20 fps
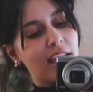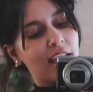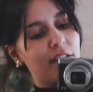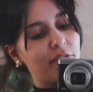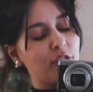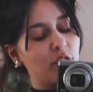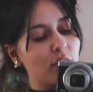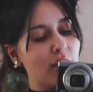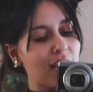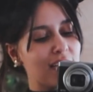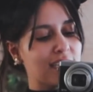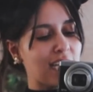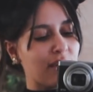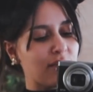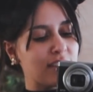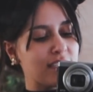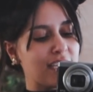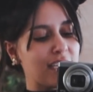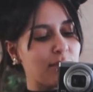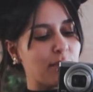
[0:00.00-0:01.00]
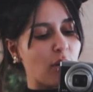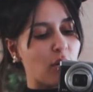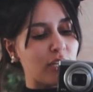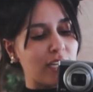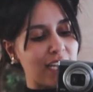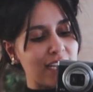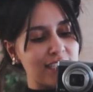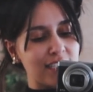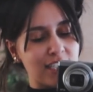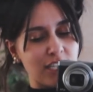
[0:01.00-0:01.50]
If you guys haven't seen, but on
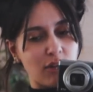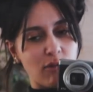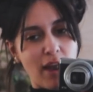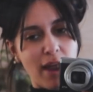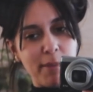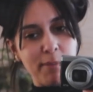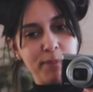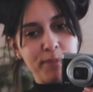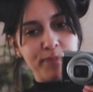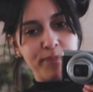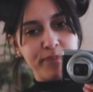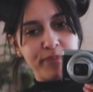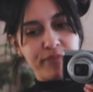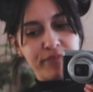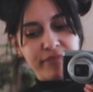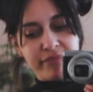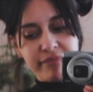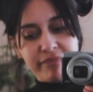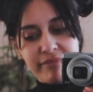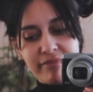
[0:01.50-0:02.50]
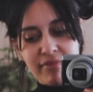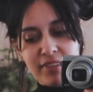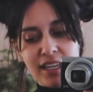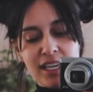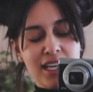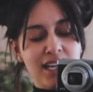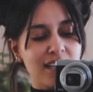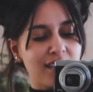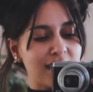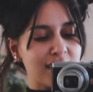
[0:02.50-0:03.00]
Instagram,
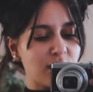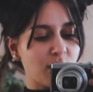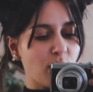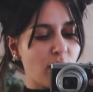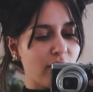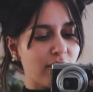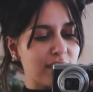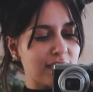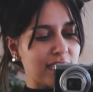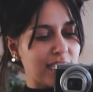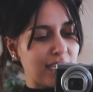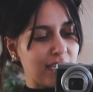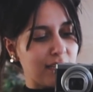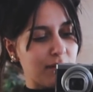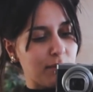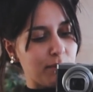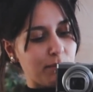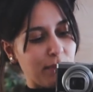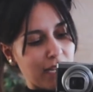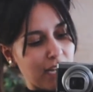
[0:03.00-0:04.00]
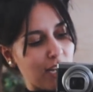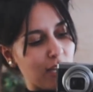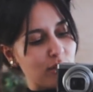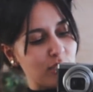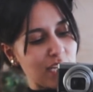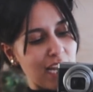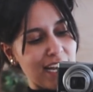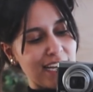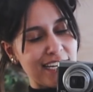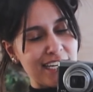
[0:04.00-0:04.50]
there's a quarantine pillow
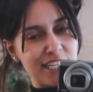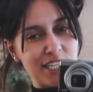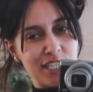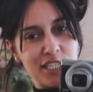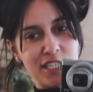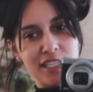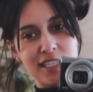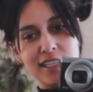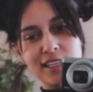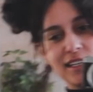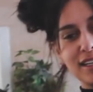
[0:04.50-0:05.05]
challenge.